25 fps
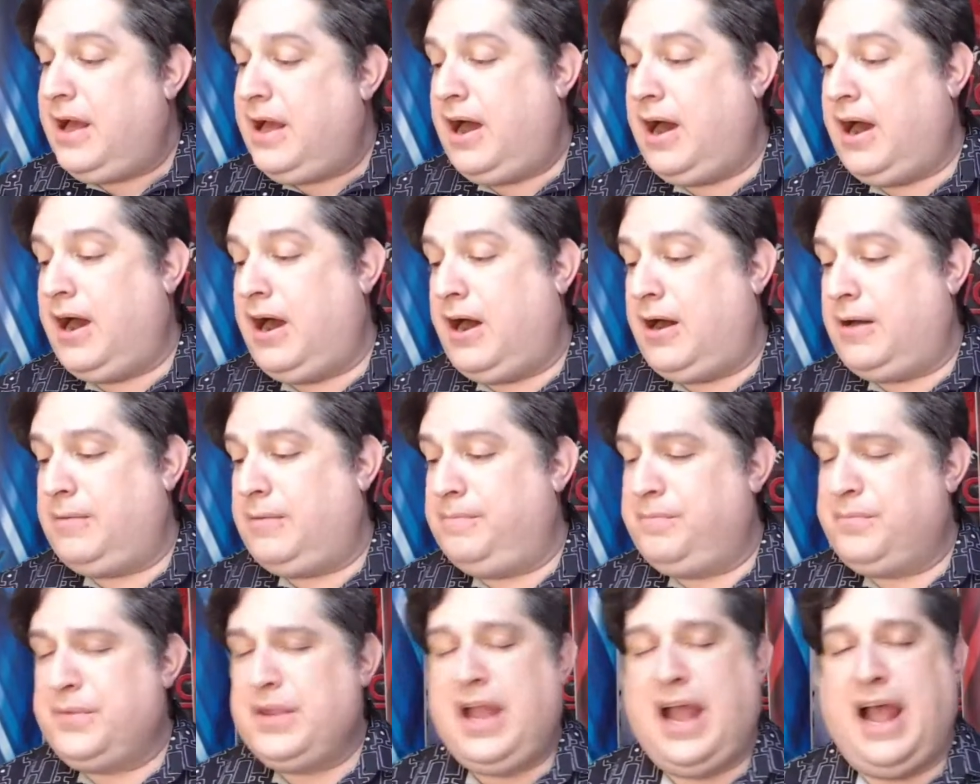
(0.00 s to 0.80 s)

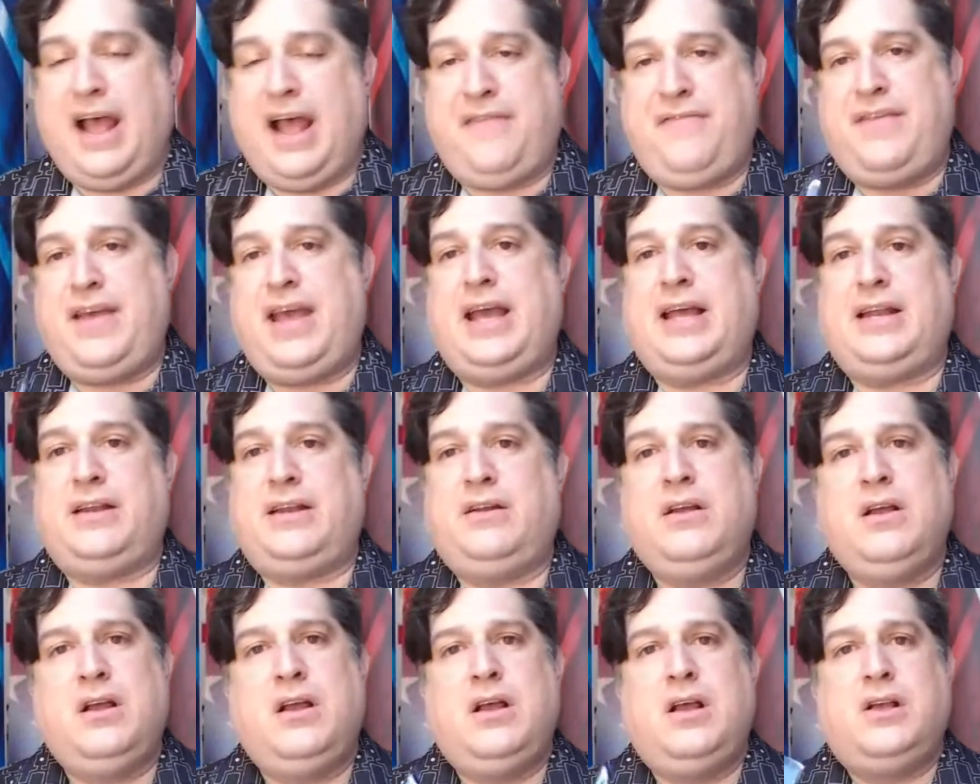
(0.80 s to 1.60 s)
And
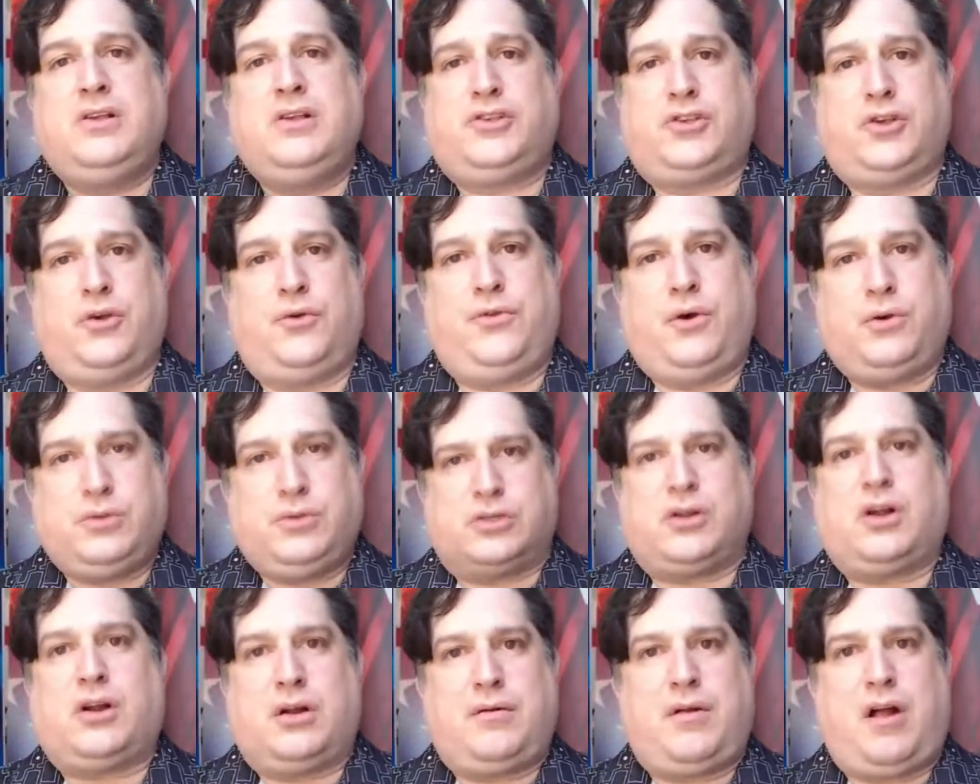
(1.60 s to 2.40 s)
then, so
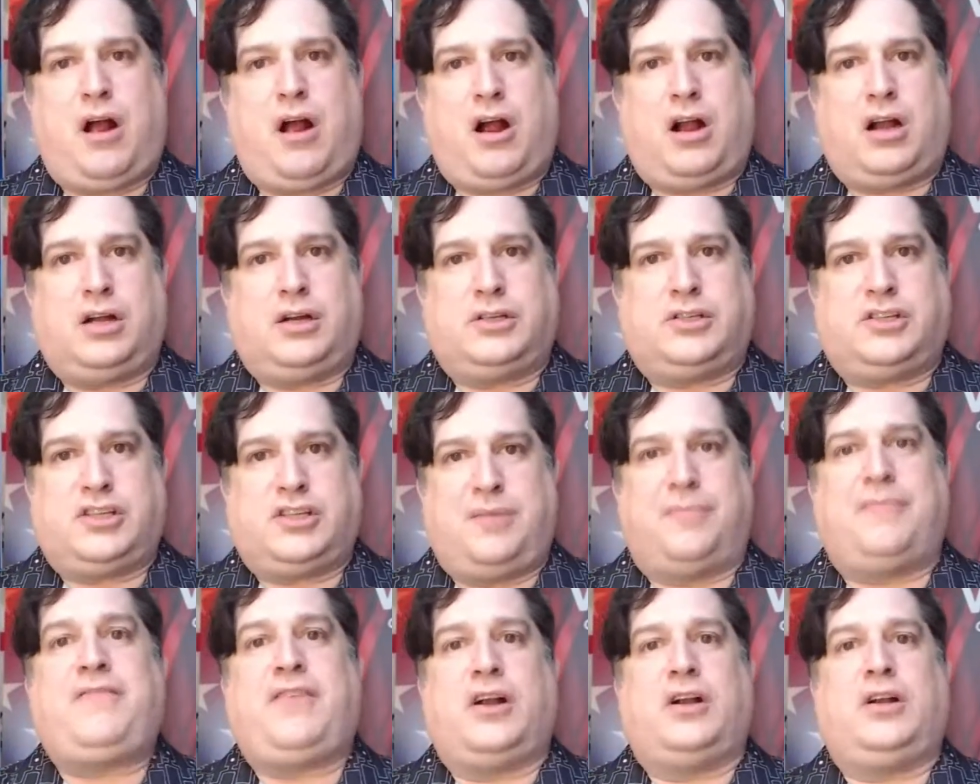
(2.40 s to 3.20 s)
those are
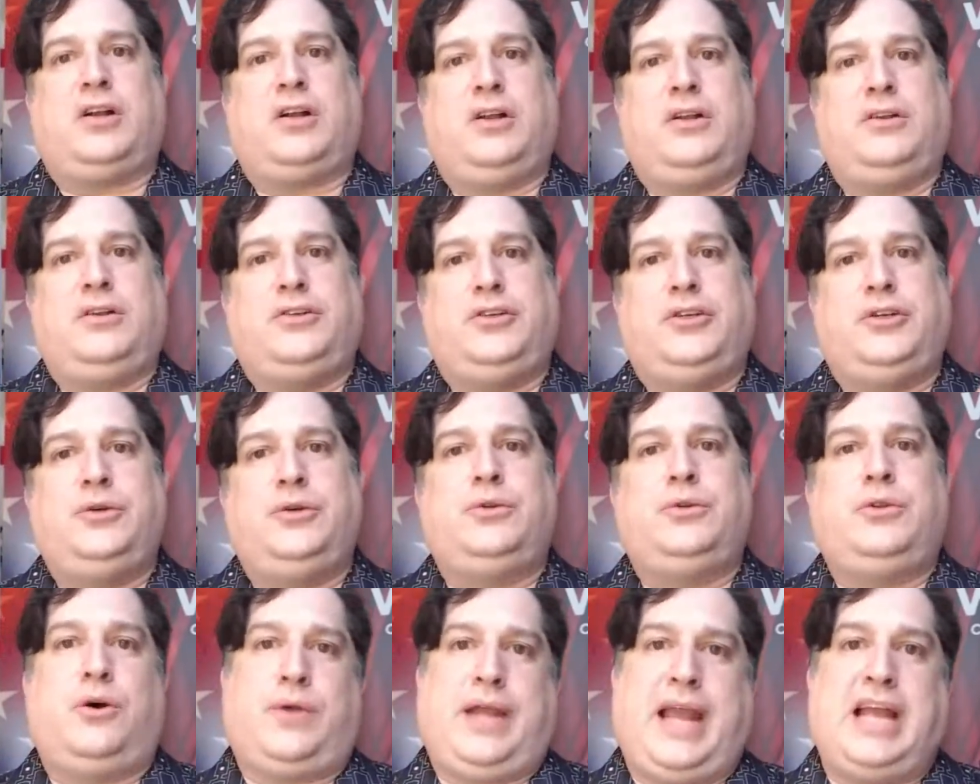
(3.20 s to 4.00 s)
some of our
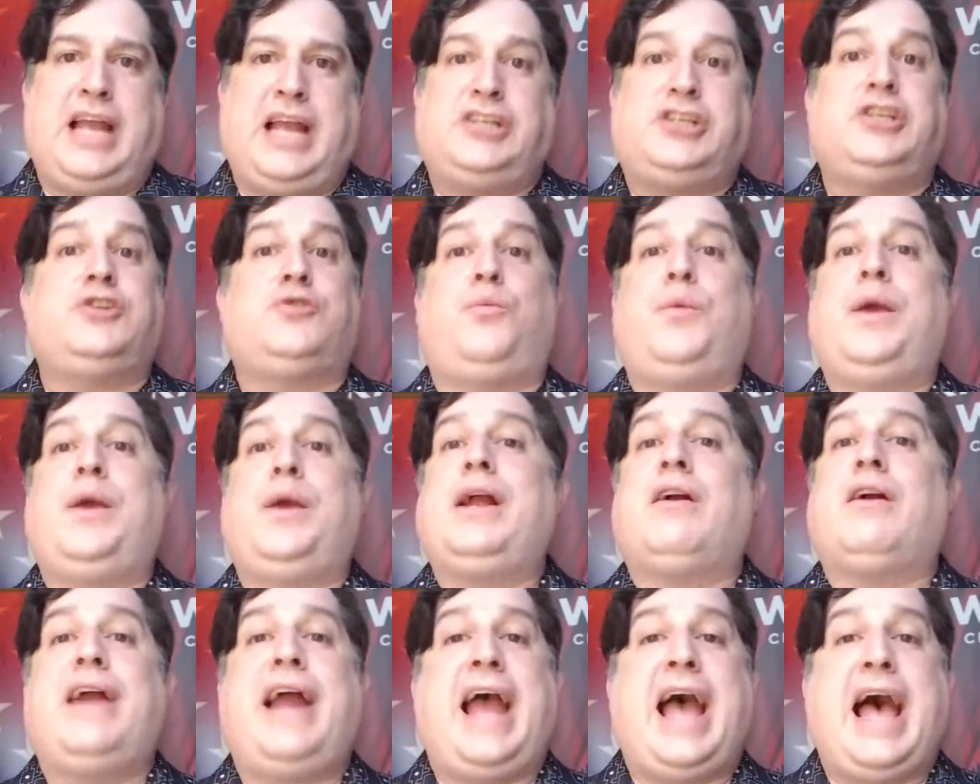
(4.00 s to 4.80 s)
new locations. We
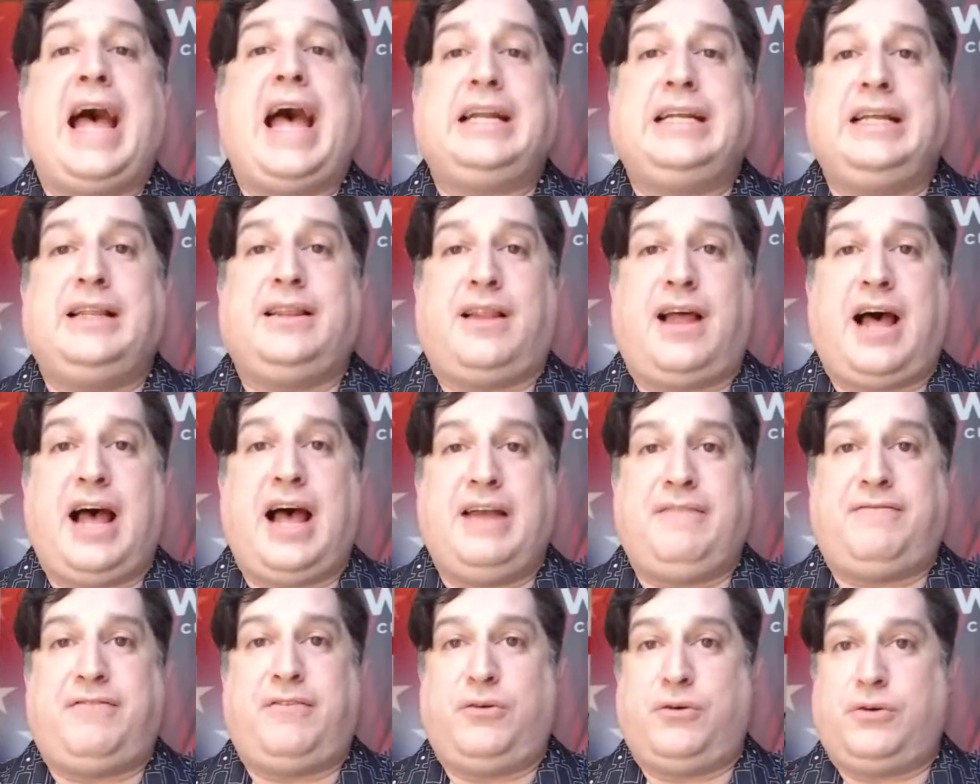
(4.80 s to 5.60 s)
are adding
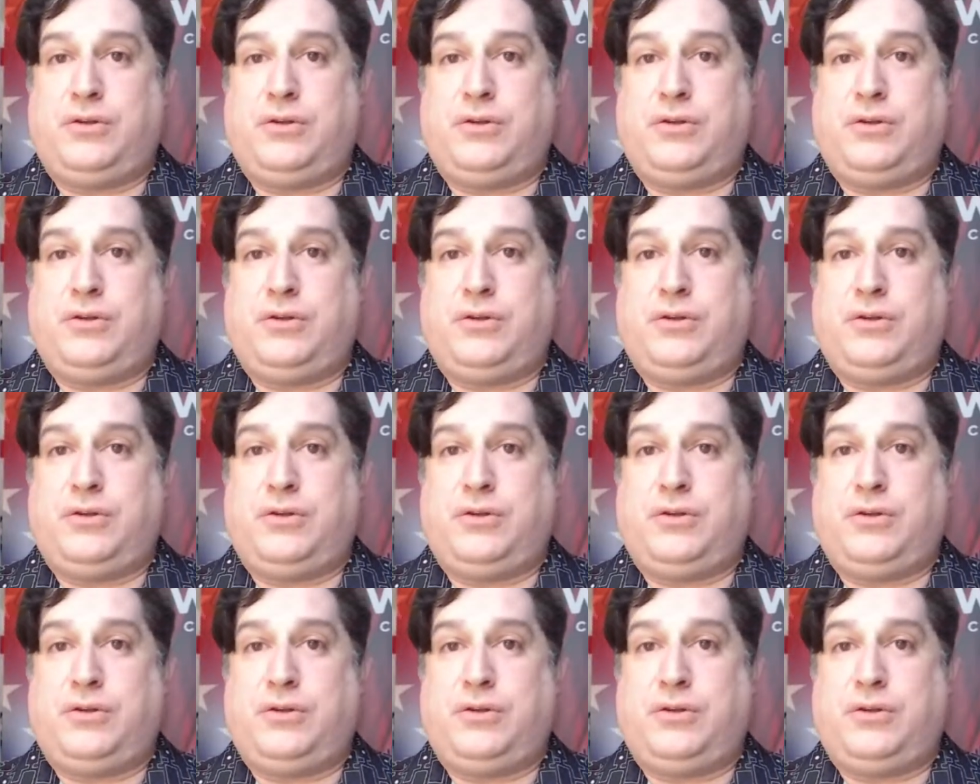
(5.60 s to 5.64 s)
live